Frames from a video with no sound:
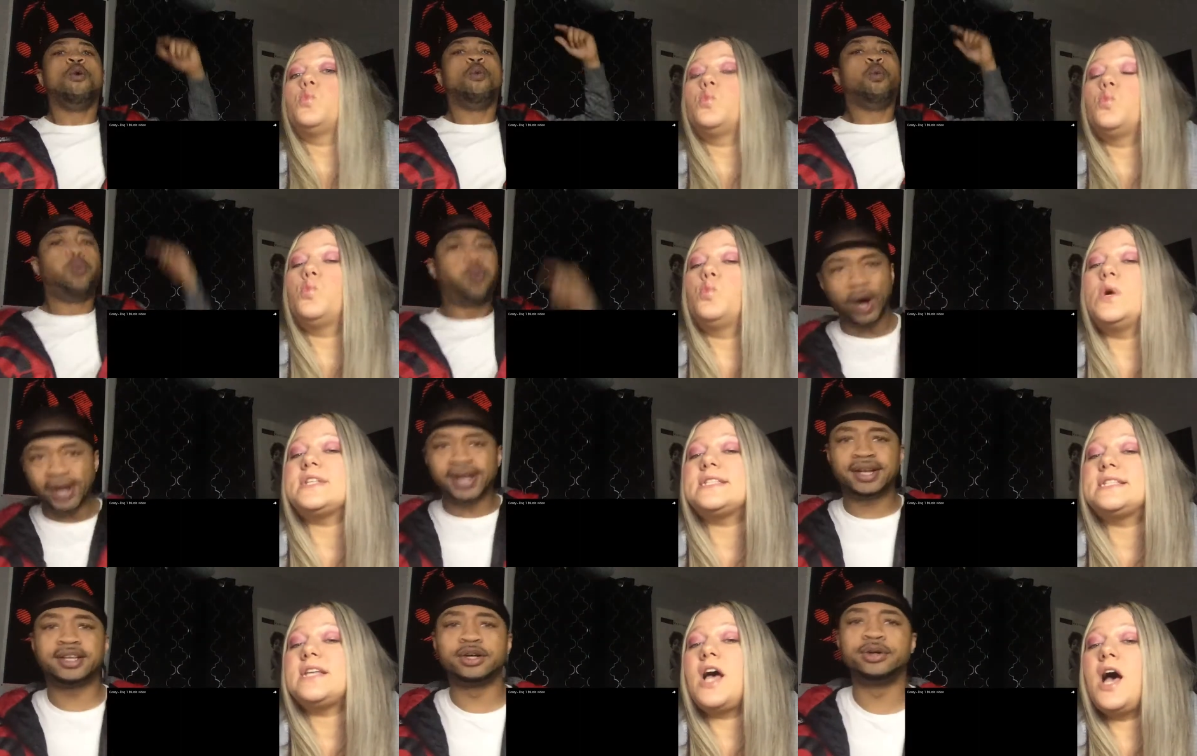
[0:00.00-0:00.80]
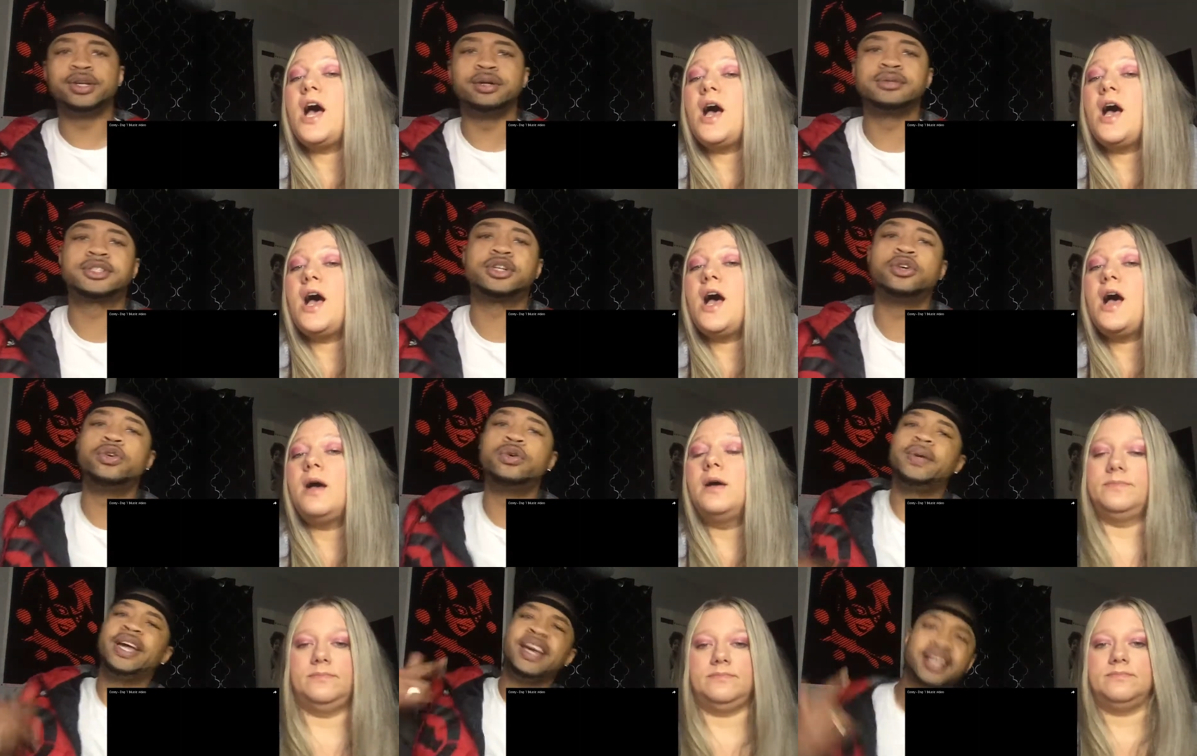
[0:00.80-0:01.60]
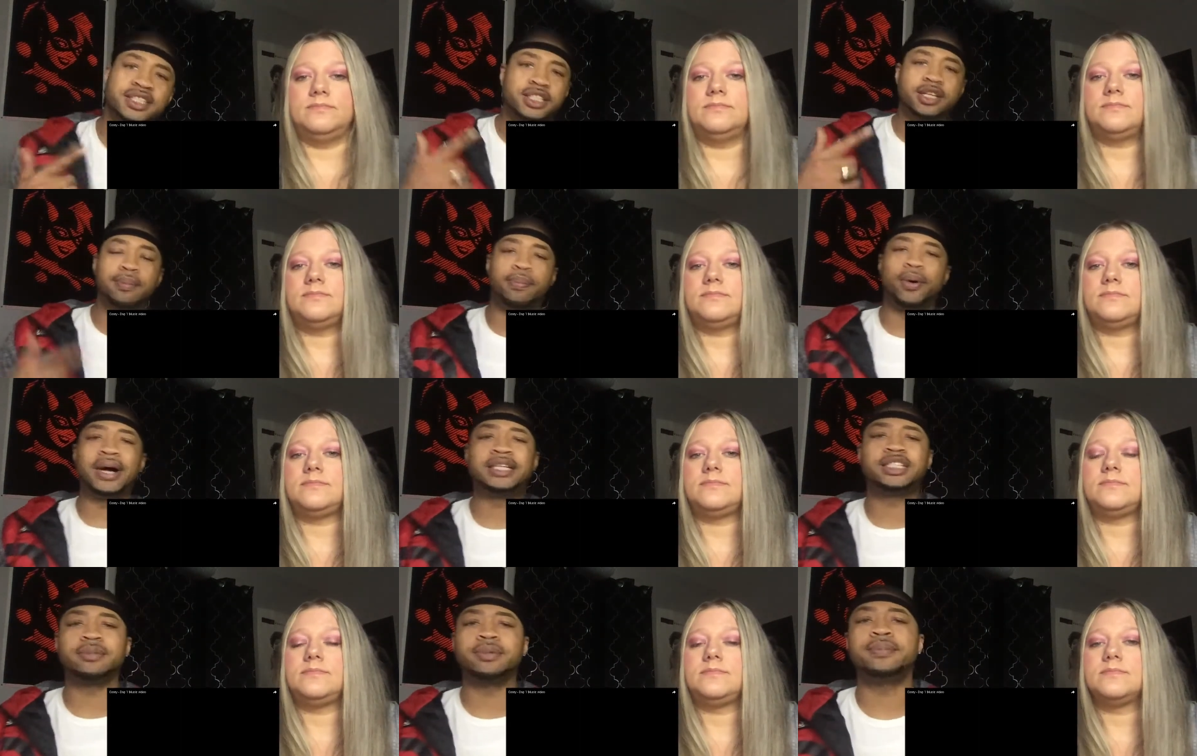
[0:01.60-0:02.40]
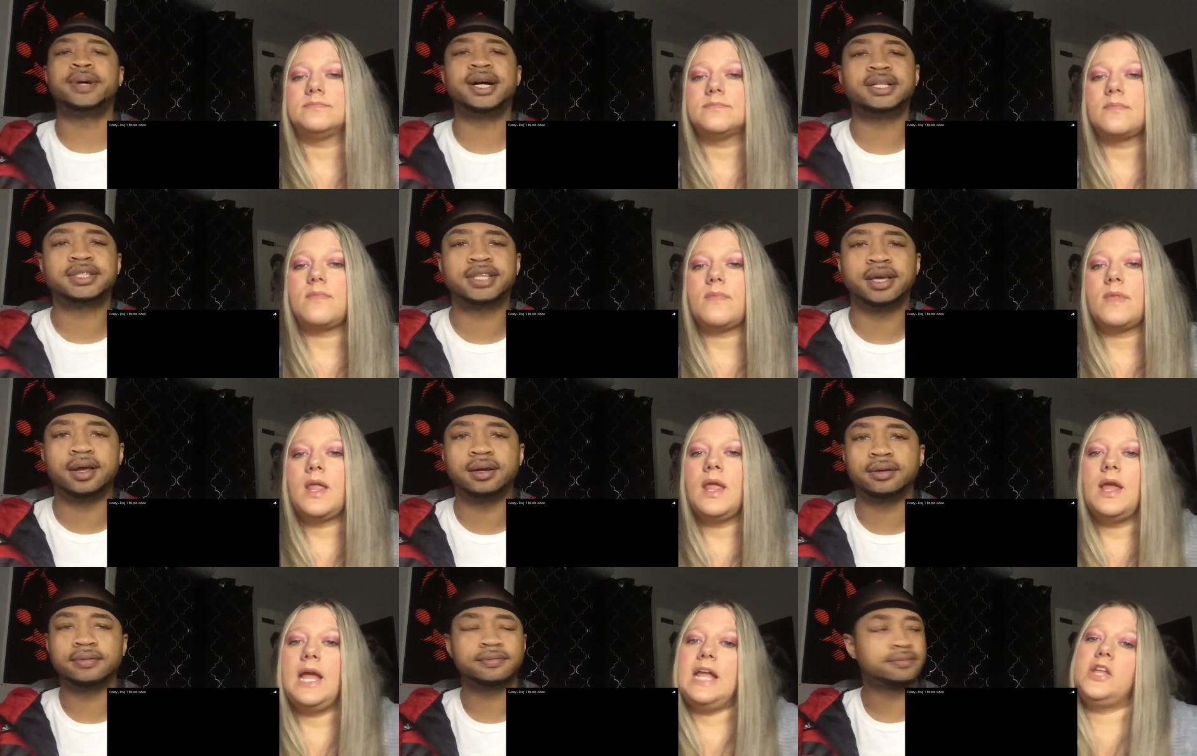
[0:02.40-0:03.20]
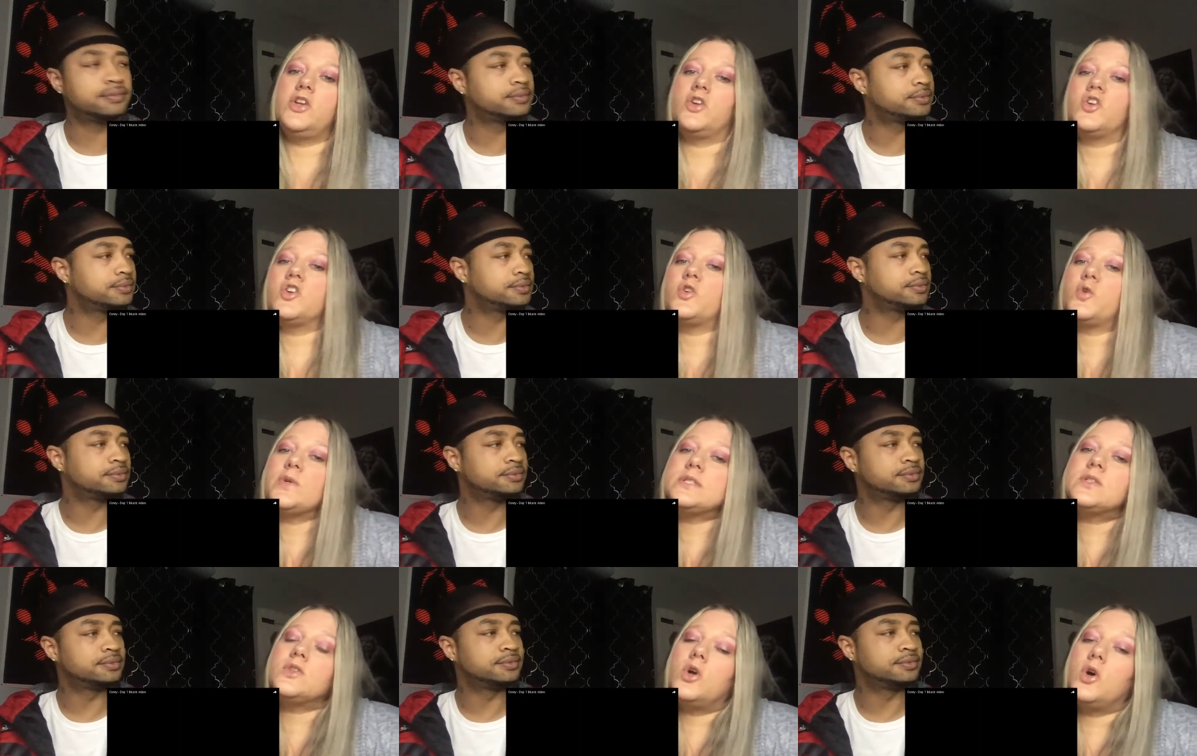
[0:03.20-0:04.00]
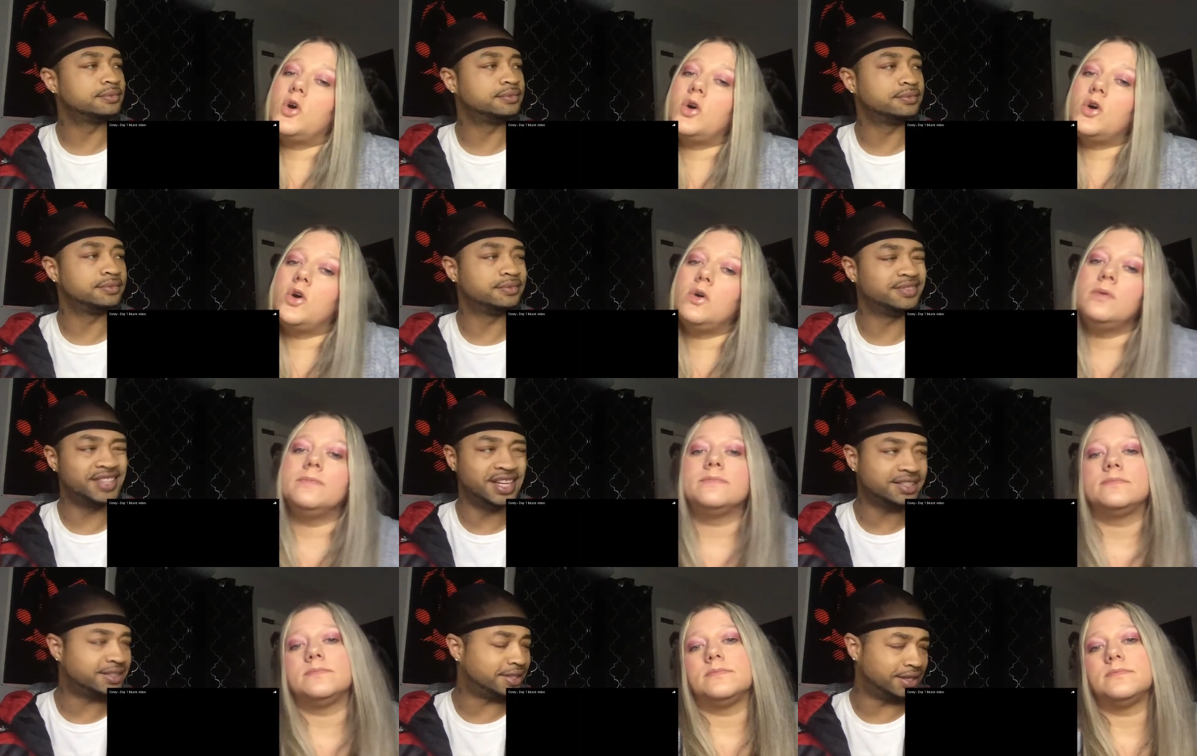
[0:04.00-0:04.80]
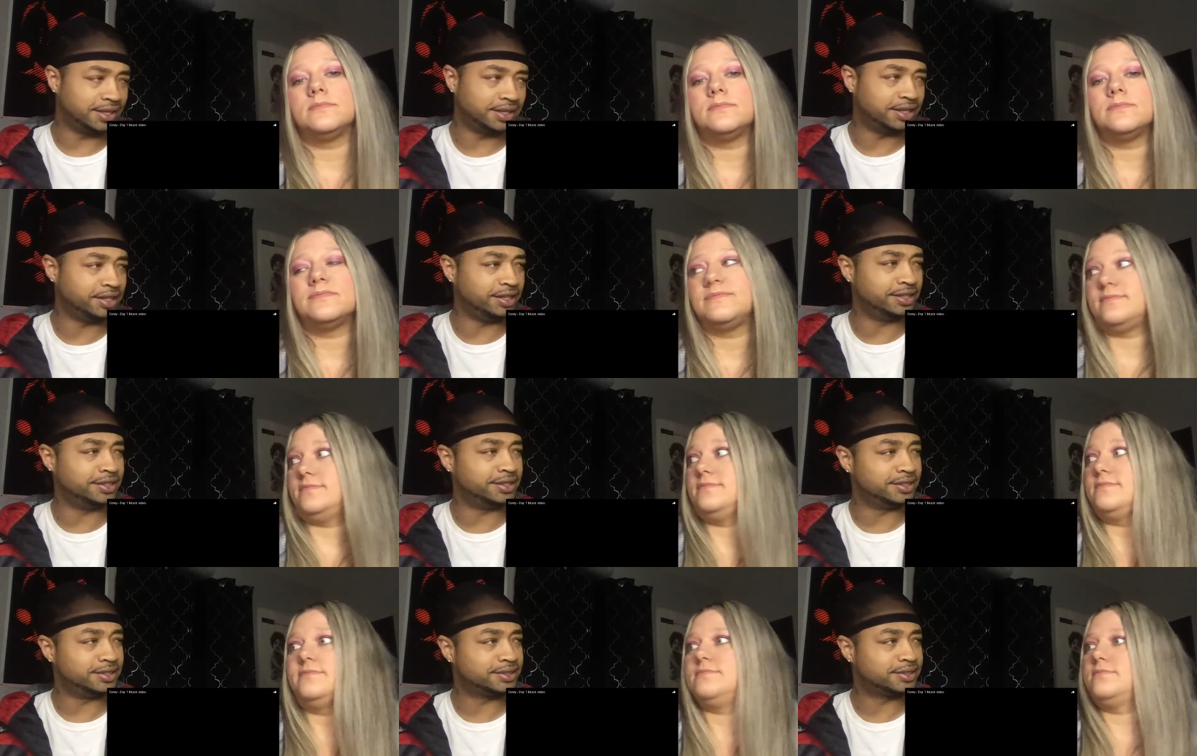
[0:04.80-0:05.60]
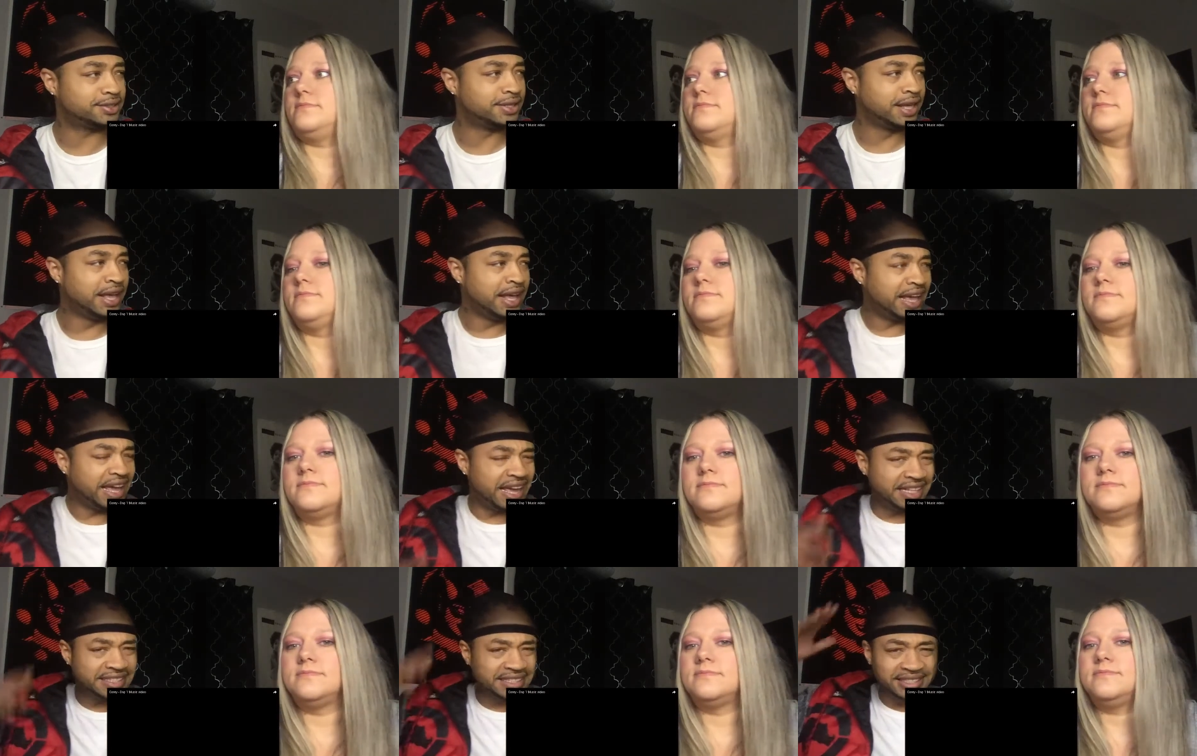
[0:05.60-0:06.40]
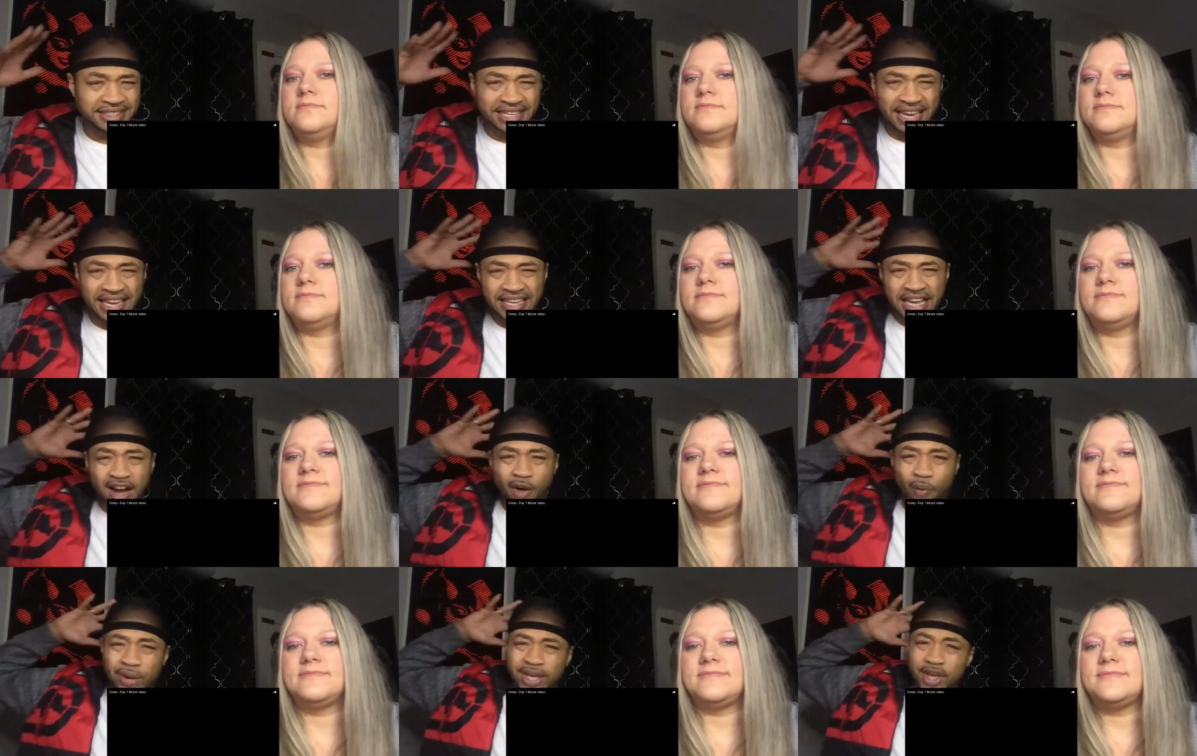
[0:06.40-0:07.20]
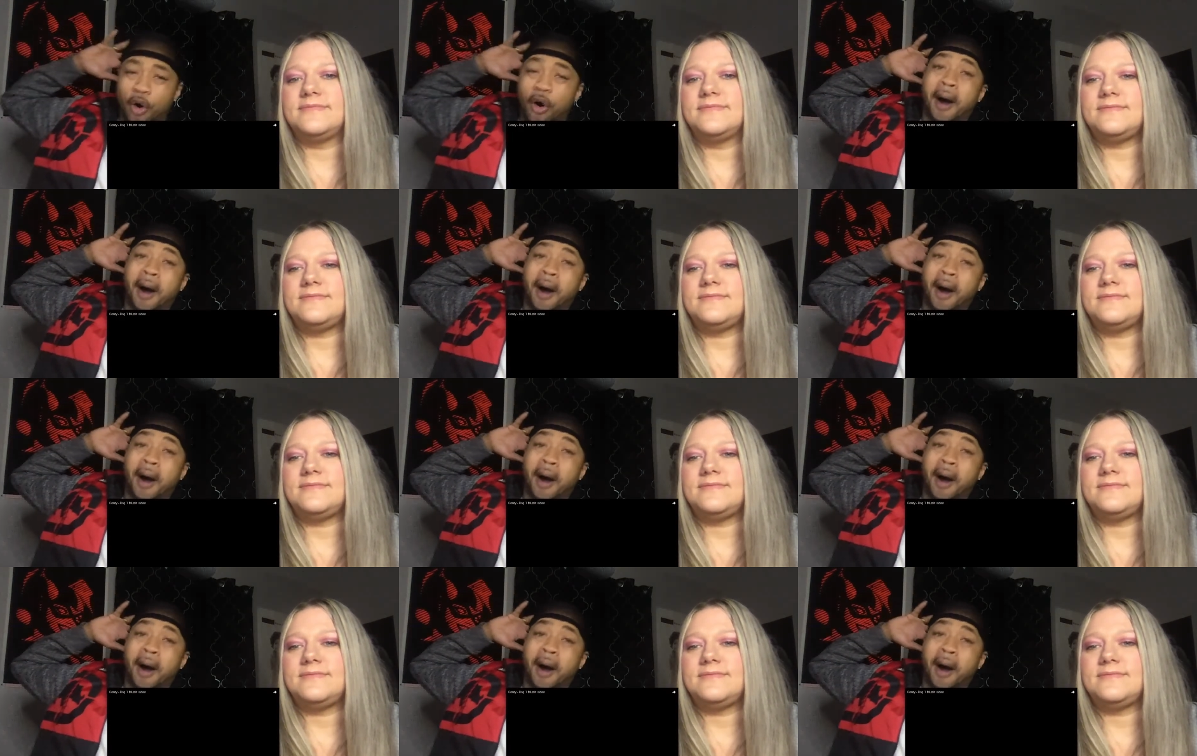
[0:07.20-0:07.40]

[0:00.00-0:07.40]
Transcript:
Speaker 1: What it do, YouTube? It's your boy Jimmy Montana. And your girl Crystal. Yes, it is. And today, y'all, we are